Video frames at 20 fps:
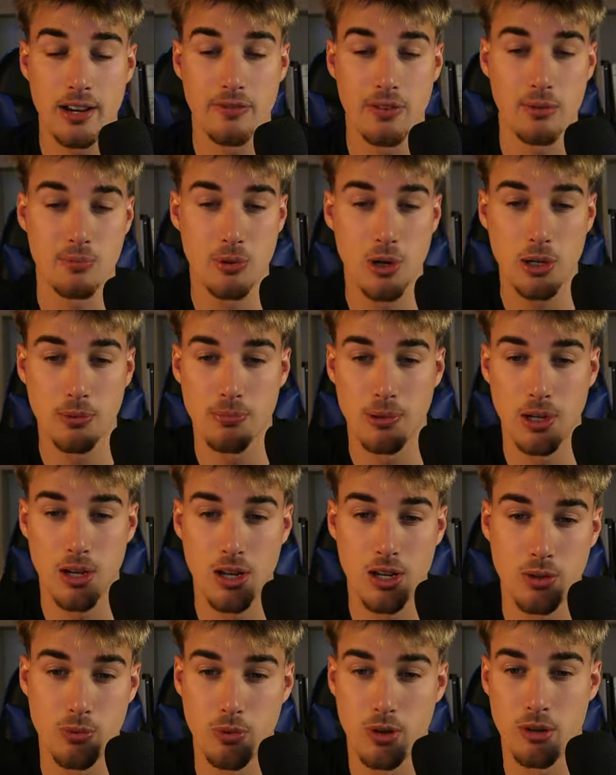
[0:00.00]
And if it broke
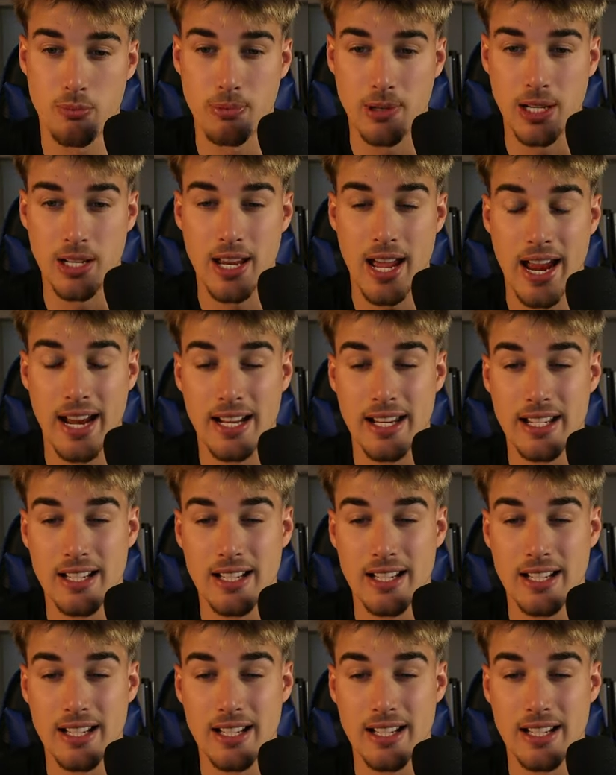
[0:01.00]
below, it would have been